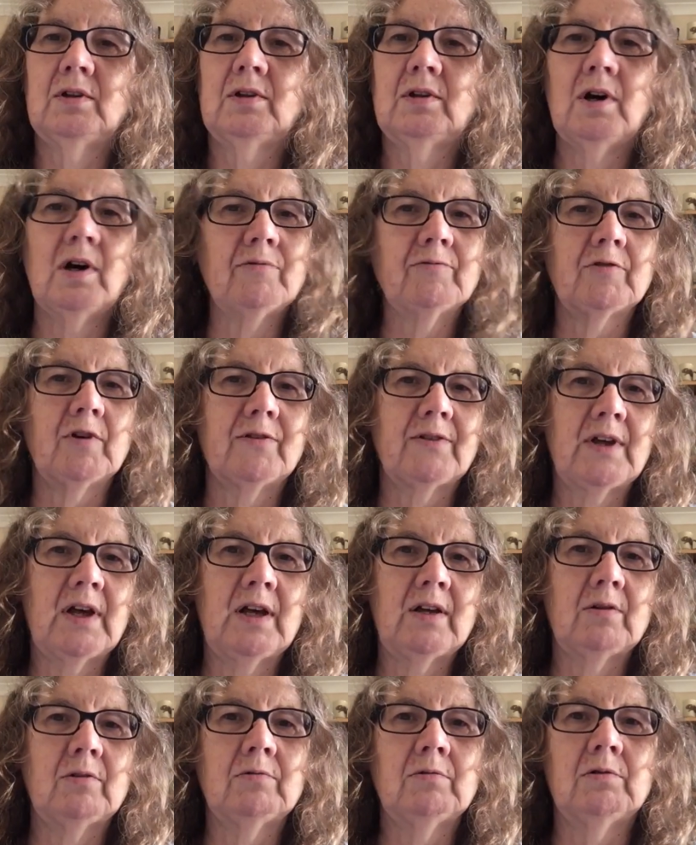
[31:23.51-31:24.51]
I've got
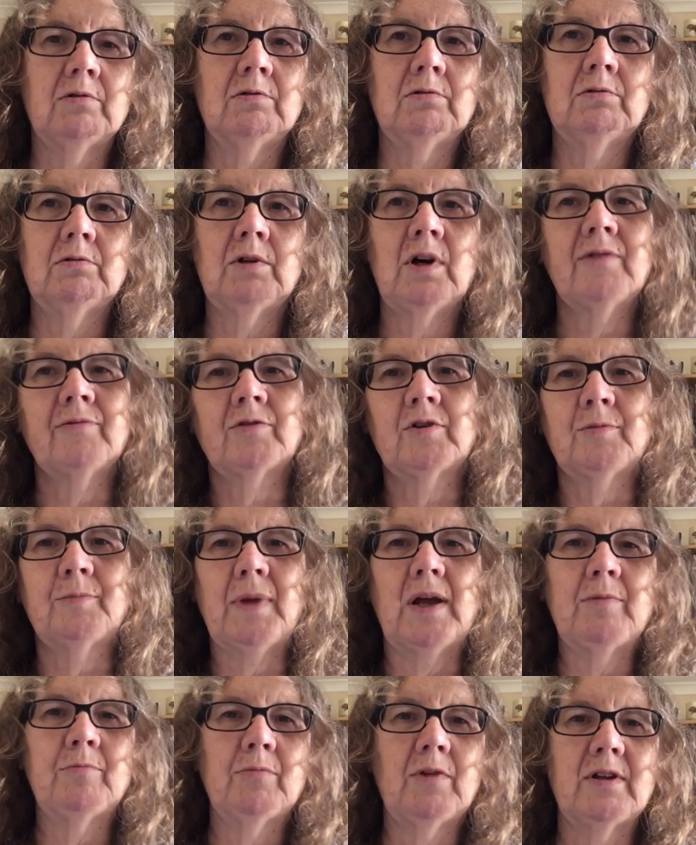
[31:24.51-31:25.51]
that, or I've got a
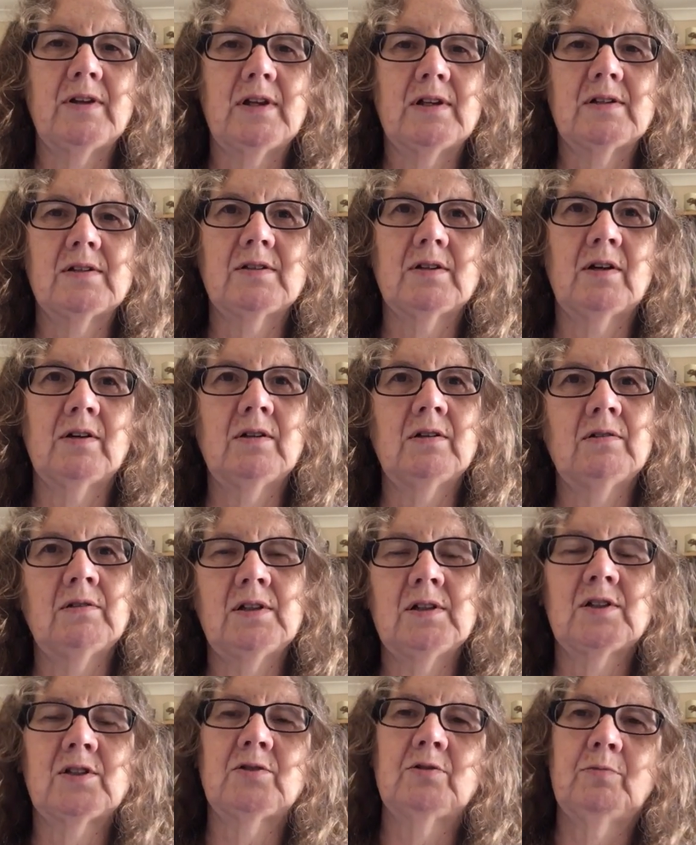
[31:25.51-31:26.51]
pattern by that designer,
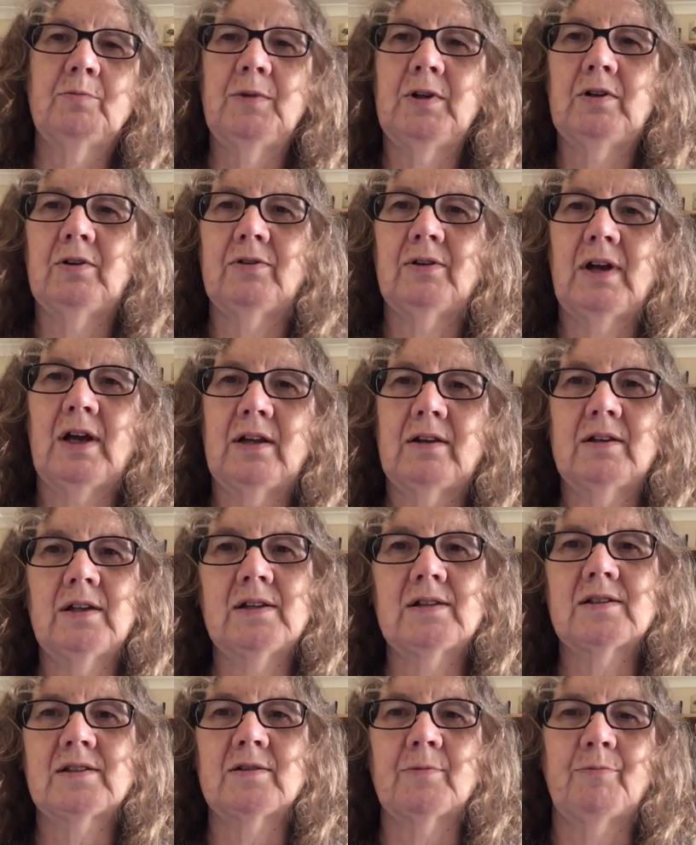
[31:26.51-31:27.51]
let's do a bit on that.
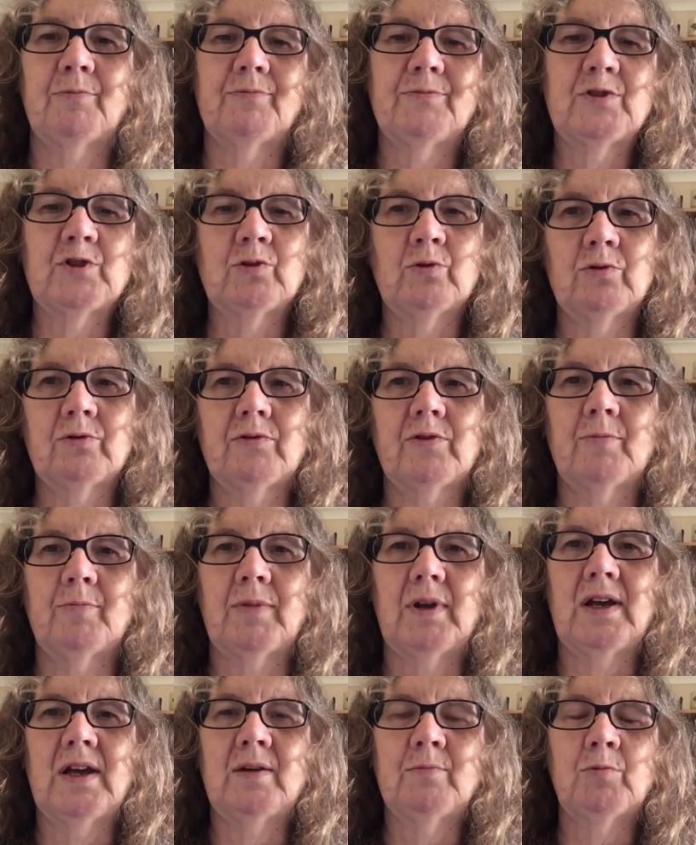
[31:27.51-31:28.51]
That's the sort of the
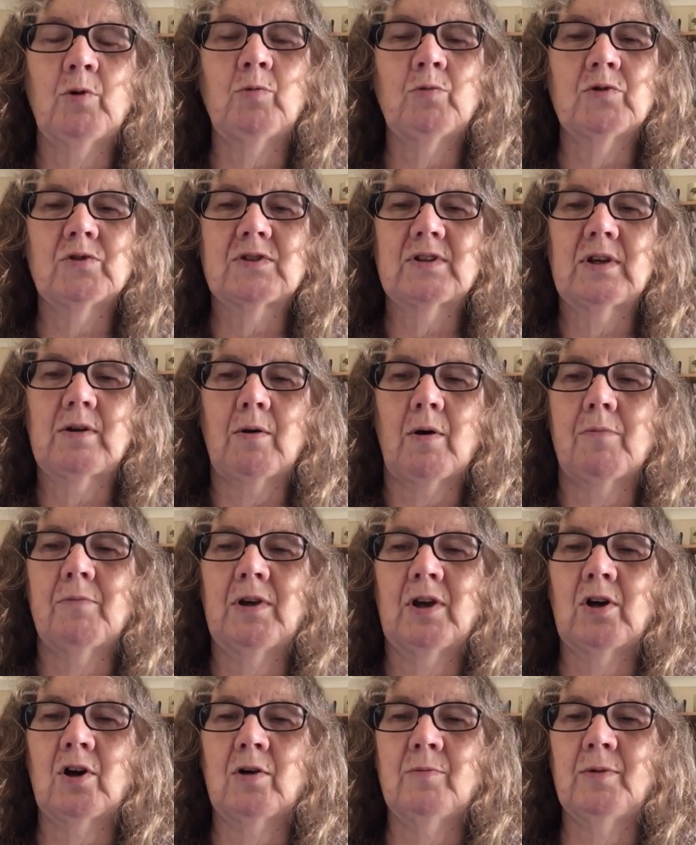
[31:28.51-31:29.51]
plan, but we'll see how
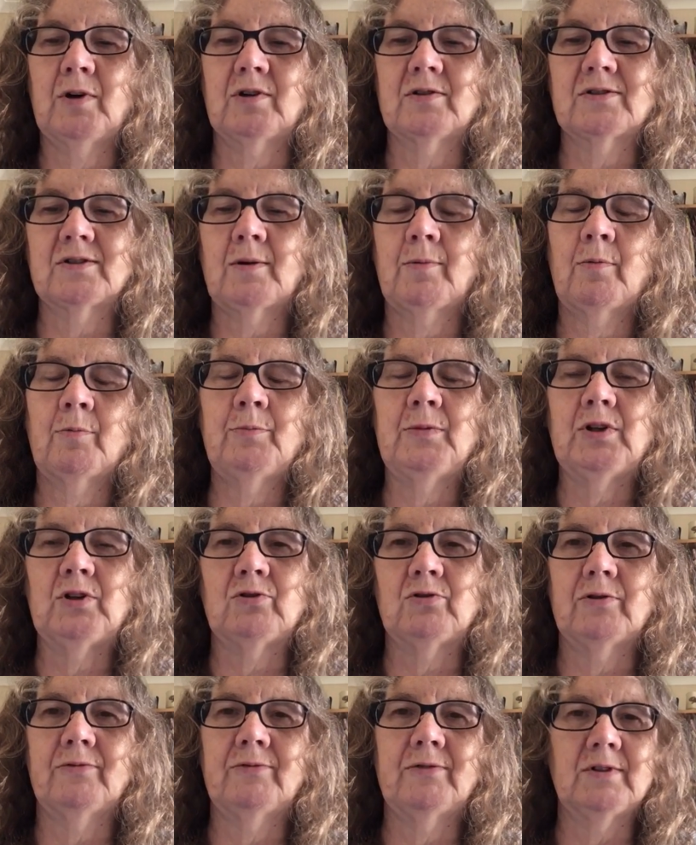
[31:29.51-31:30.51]
we go, because I'm a bit
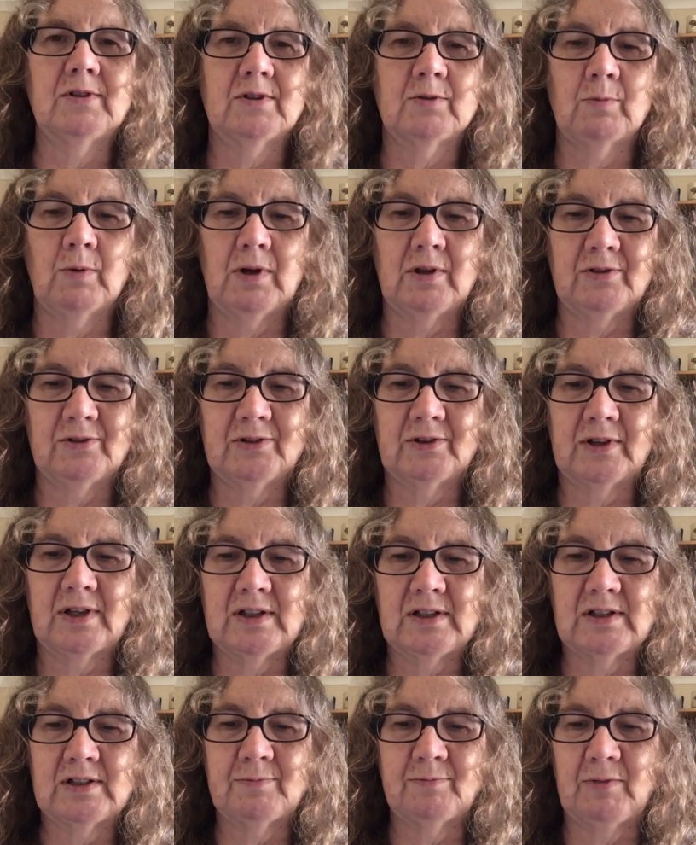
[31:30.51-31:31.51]
driven as well to
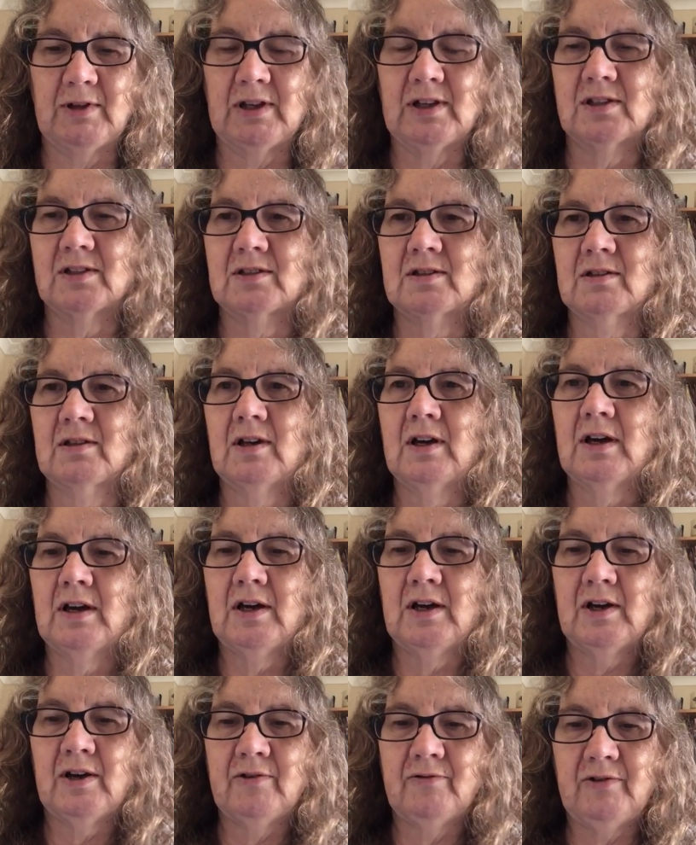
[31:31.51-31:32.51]
get some things
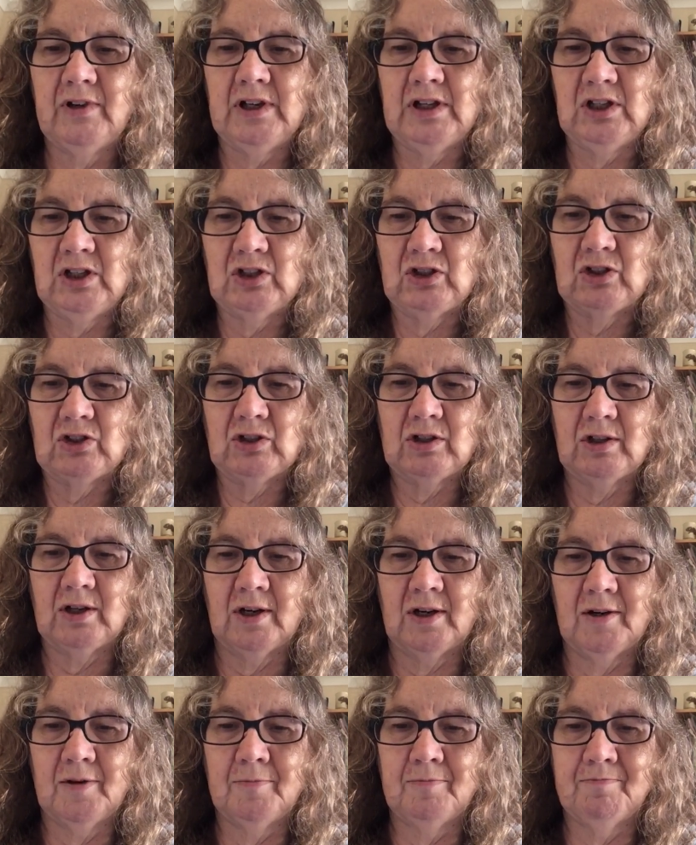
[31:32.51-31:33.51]
finished.
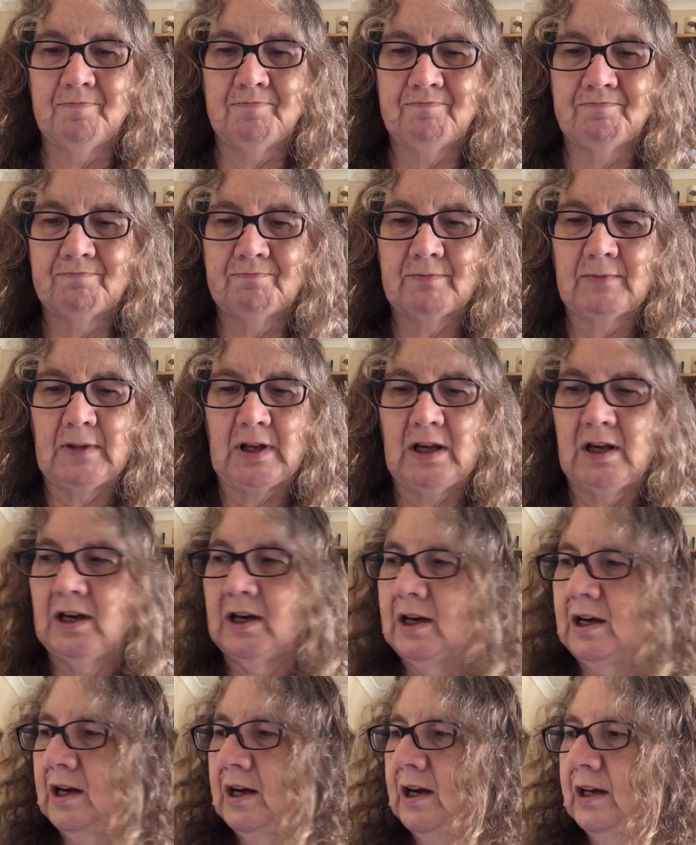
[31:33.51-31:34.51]

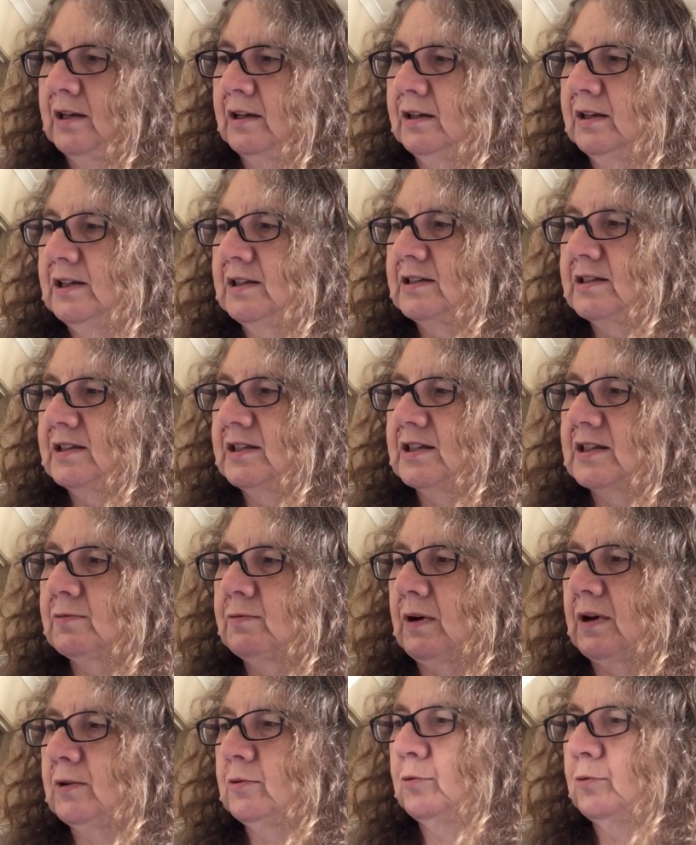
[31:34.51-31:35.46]
And at least this one